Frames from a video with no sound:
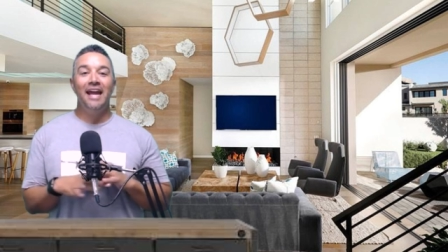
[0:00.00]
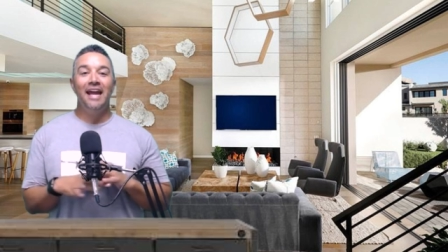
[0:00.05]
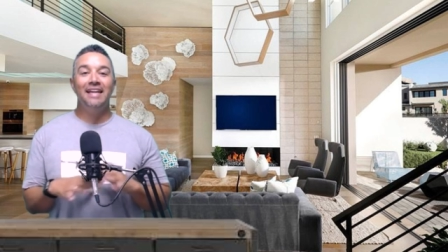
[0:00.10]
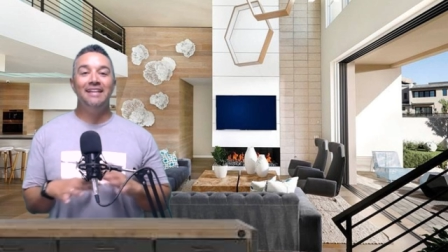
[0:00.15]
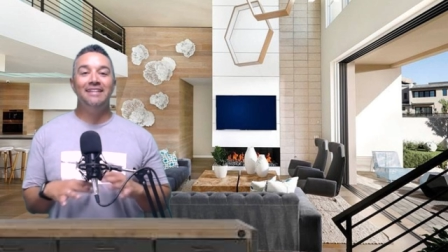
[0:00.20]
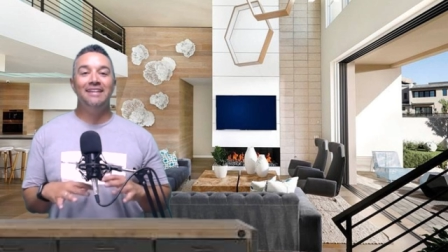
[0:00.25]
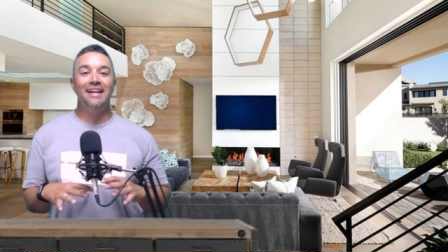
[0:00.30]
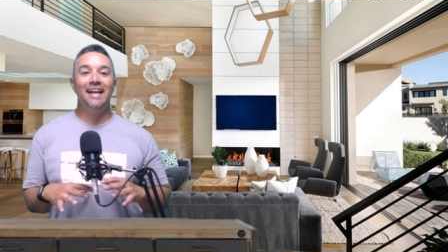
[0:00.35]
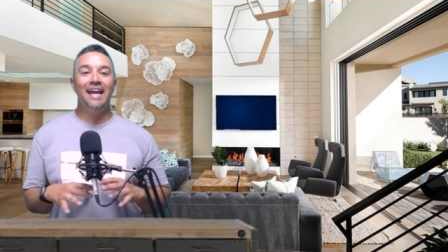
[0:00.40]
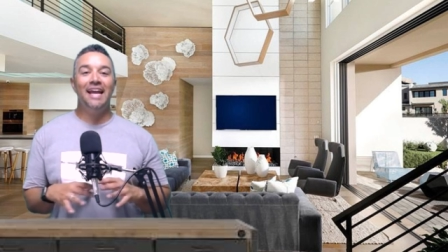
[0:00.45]

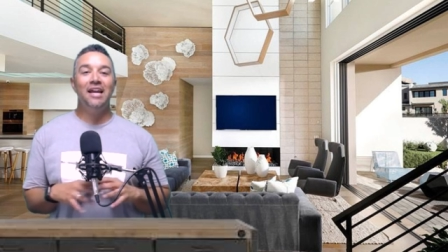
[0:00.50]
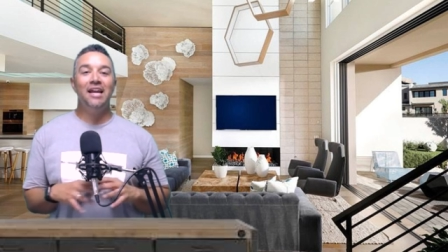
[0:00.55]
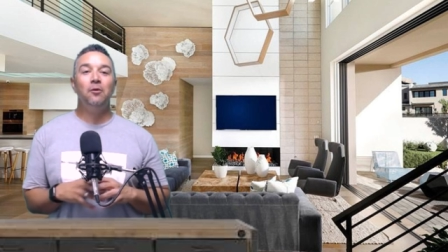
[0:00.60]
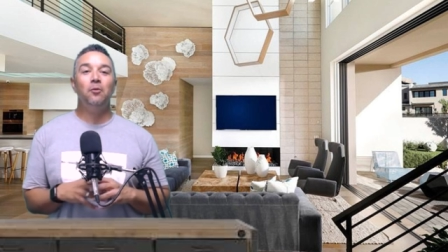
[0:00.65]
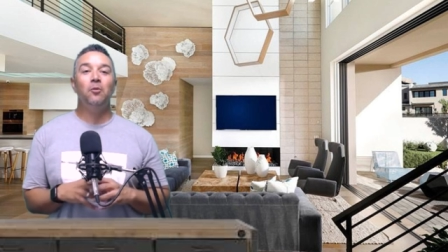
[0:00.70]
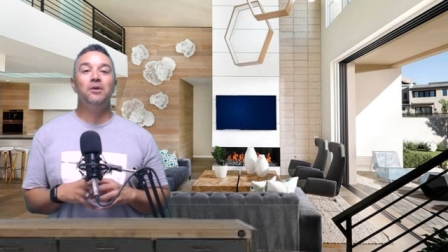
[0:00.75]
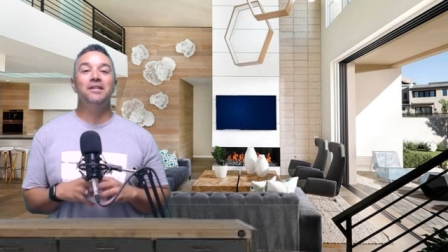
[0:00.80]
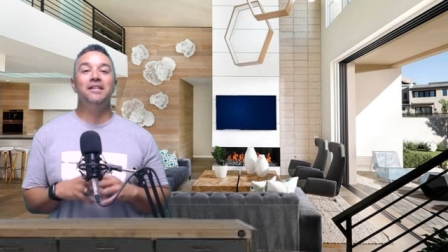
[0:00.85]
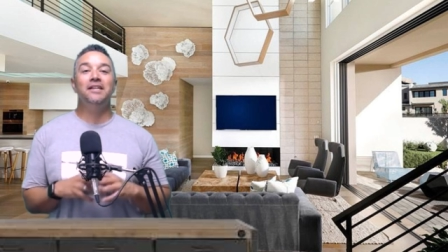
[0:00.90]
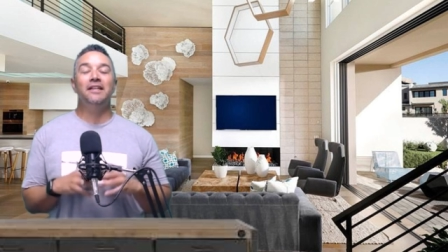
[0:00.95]
And today
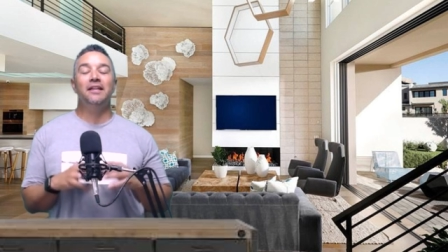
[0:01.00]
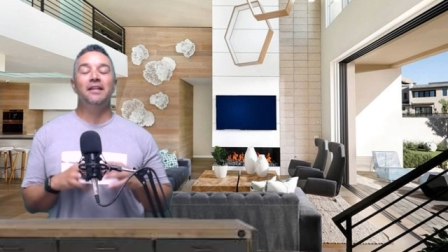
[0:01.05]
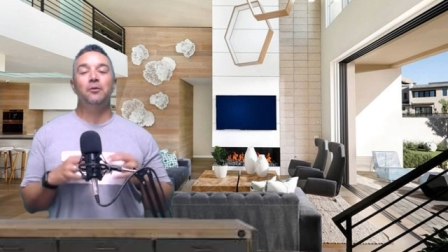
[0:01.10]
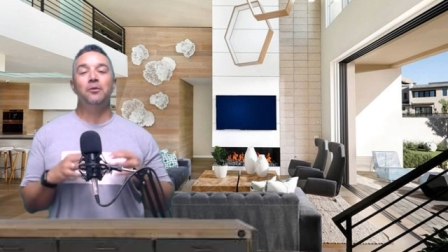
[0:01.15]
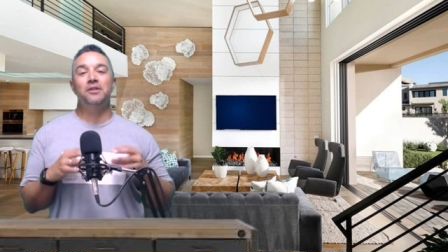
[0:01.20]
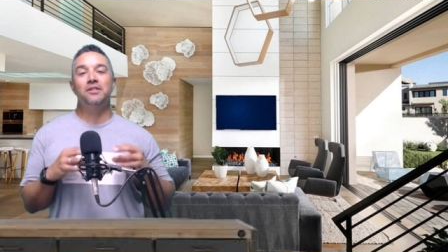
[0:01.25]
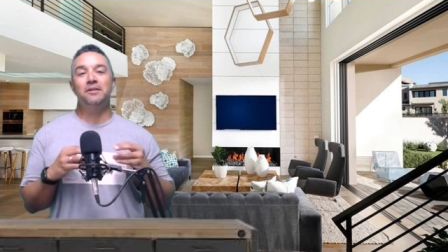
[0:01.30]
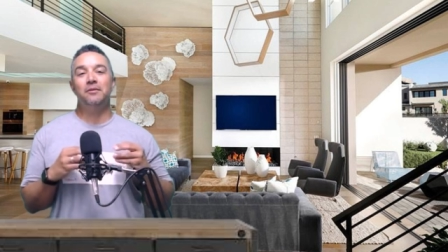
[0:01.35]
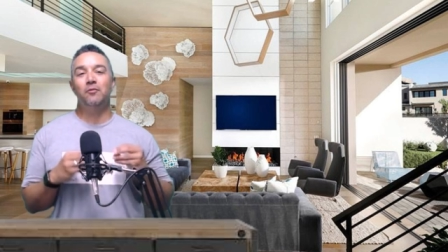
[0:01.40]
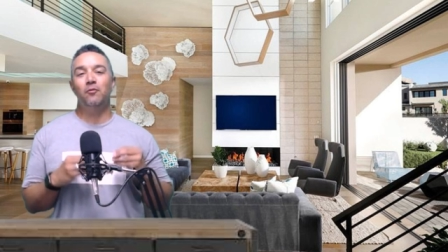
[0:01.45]
we're dealing
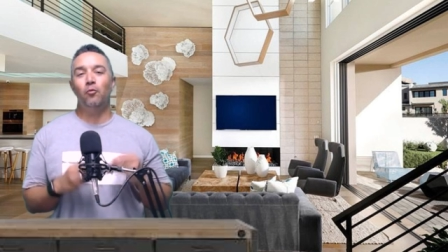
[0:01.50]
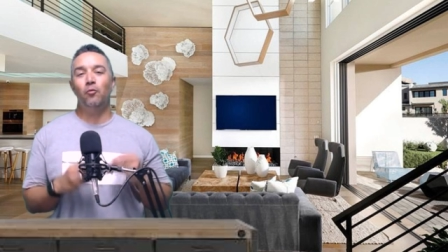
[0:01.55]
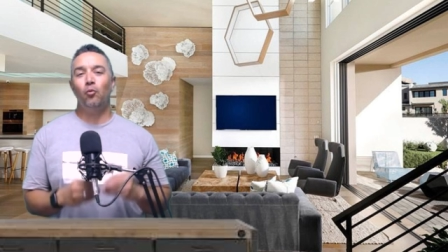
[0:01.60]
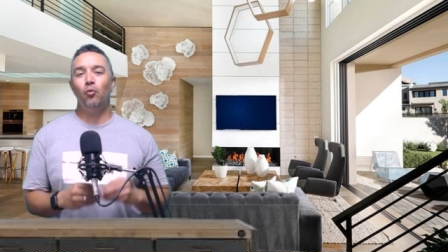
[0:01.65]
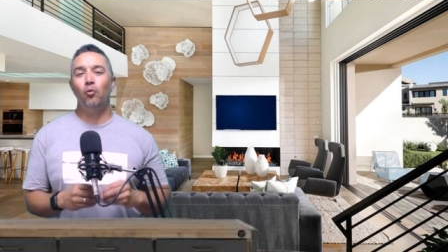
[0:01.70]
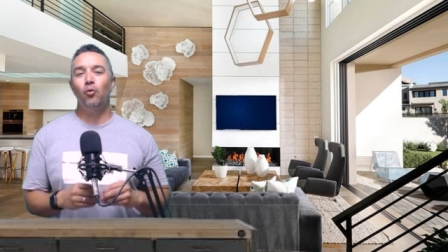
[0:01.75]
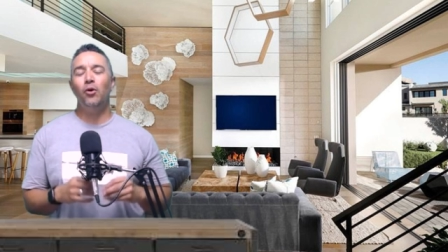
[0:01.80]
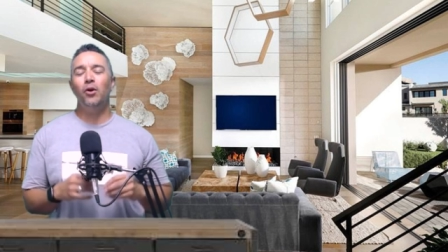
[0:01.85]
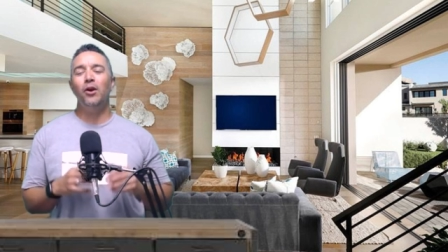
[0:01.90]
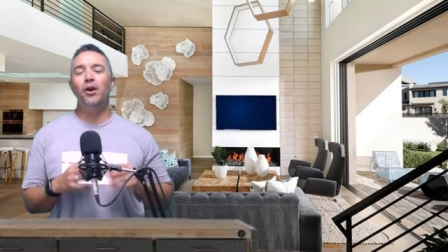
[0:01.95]
with some
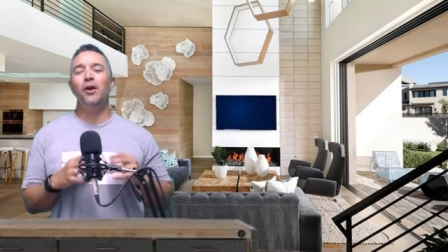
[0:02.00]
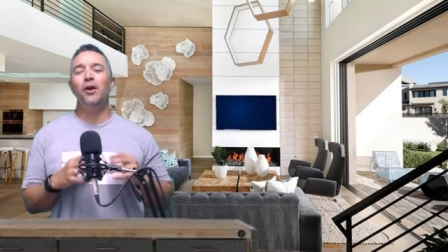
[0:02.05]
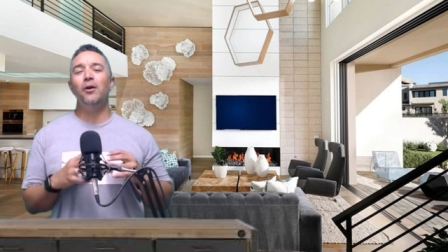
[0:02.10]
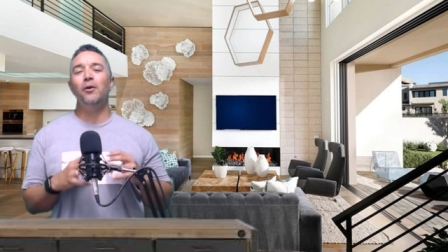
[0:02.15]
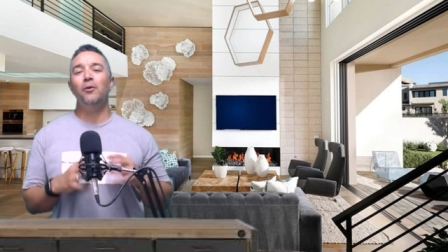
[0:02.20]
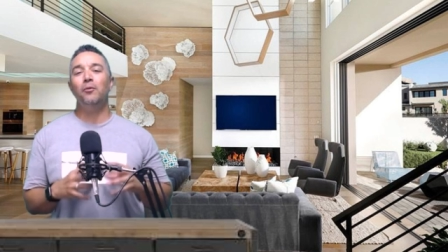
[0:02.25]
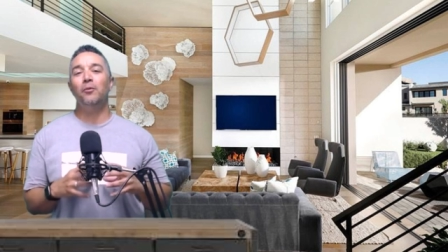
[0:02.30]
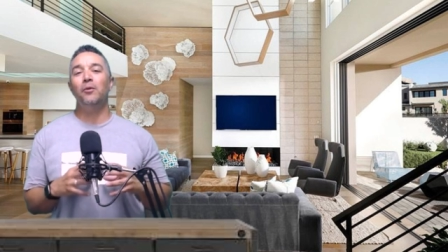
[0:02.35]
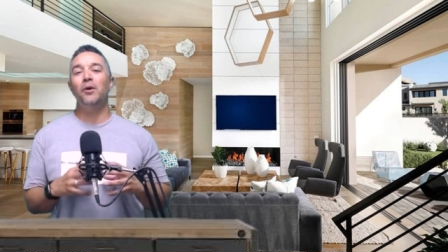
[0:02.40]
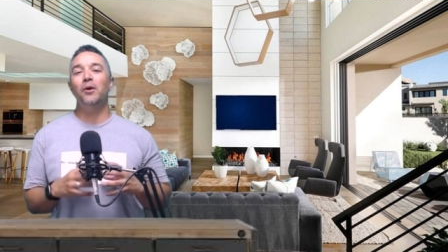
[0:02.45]

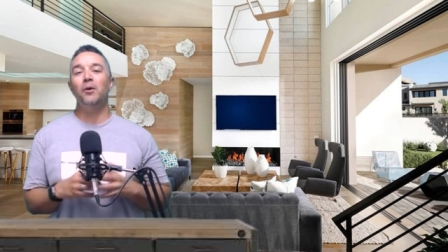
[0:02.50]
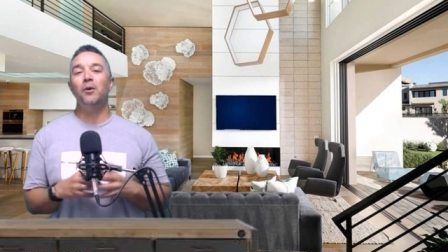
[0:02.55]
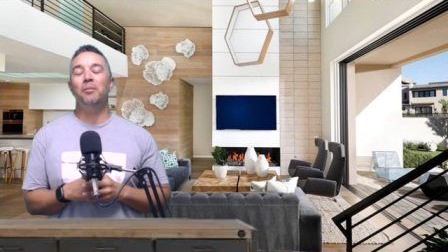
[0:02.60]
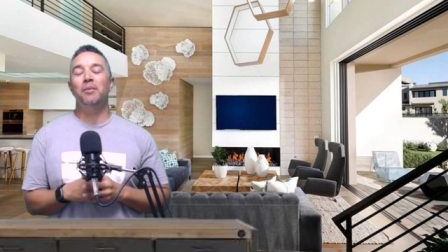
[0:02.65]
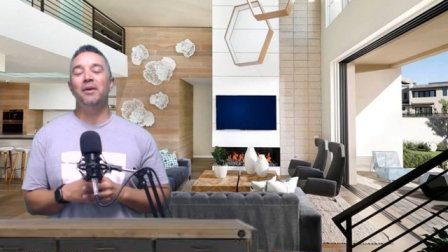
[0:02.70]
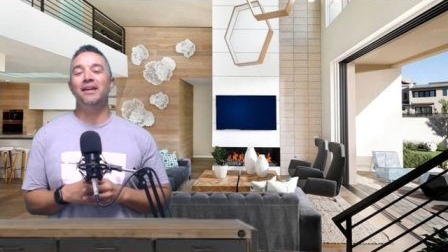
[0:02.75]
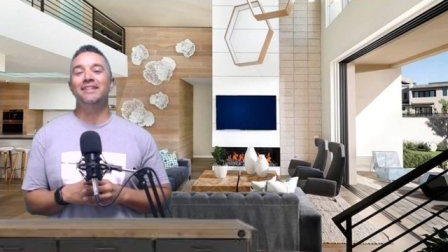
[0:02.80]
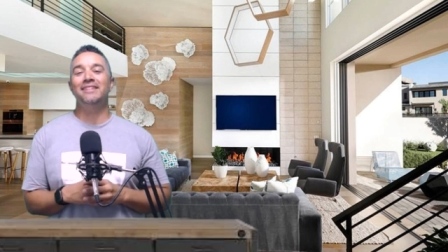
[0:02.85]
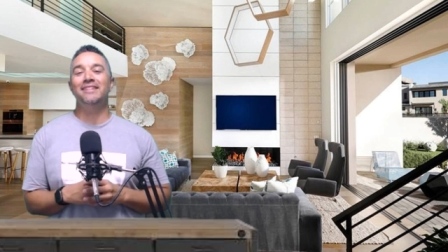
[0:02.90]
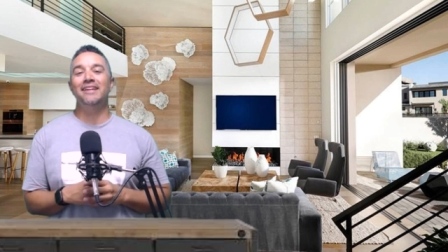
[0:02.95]
real, real
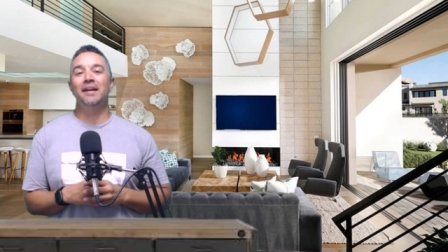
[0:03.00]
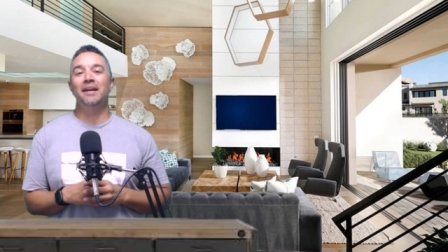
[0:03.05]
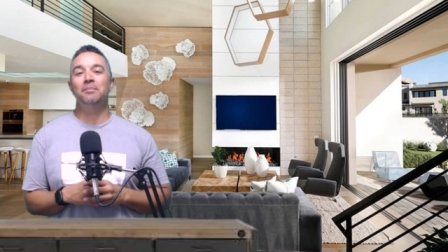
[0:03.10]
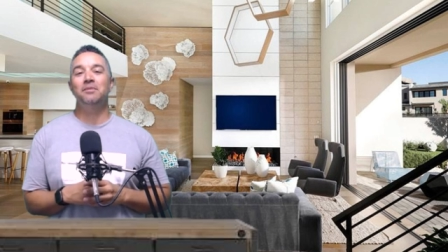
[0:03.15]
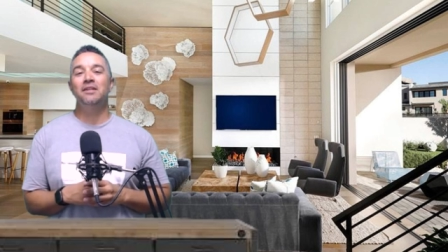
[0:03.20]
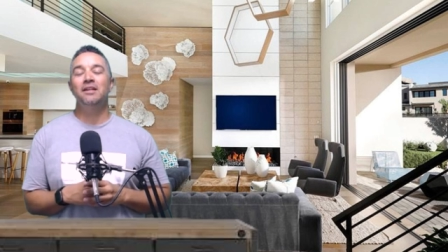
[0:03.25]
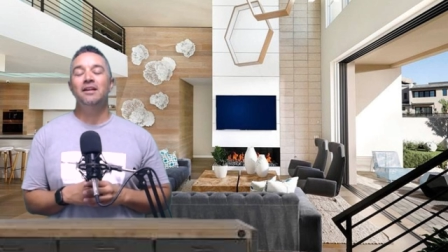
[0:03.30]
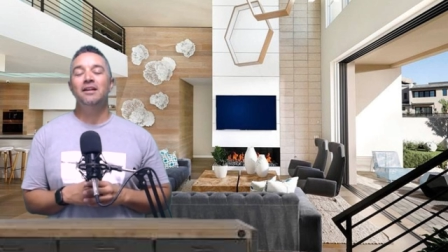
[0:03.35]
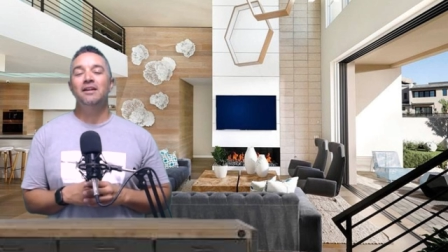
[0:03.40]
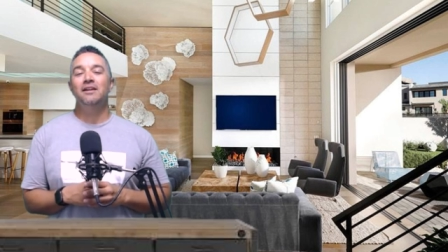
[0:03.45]
big
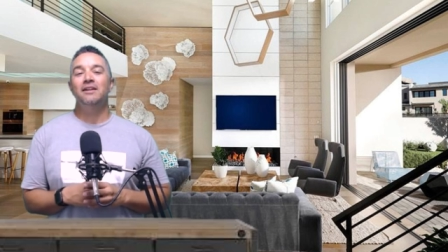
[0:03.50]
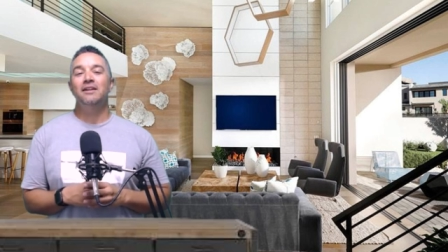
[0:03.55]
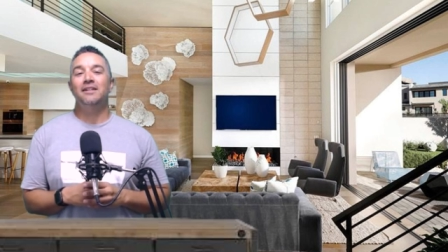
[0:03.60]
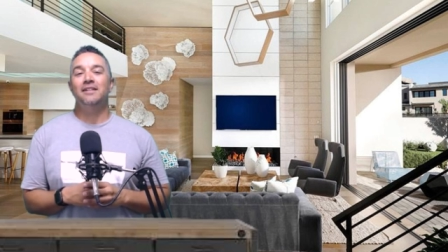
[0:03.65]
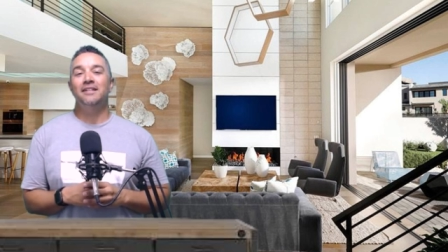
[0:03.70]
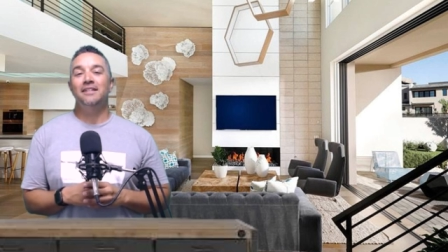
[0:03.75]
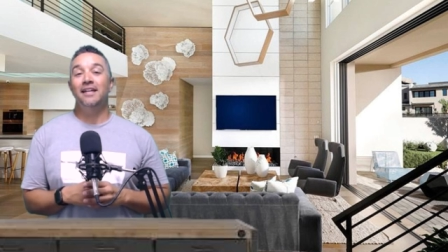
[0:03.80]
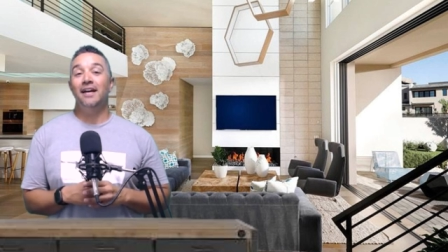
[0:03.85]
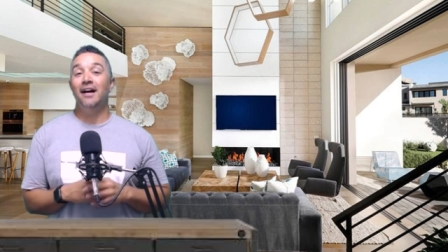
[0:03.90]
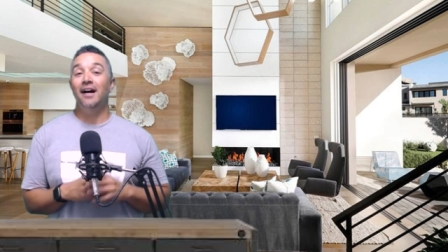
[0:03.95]
tips
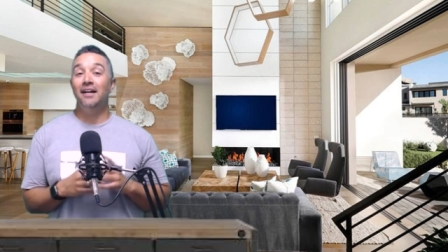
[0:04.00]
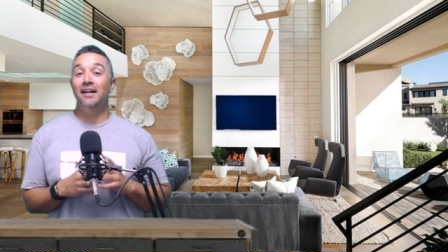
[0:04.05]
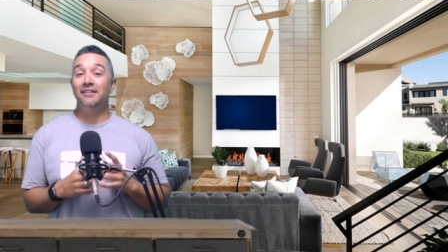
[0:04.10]
on a, uh,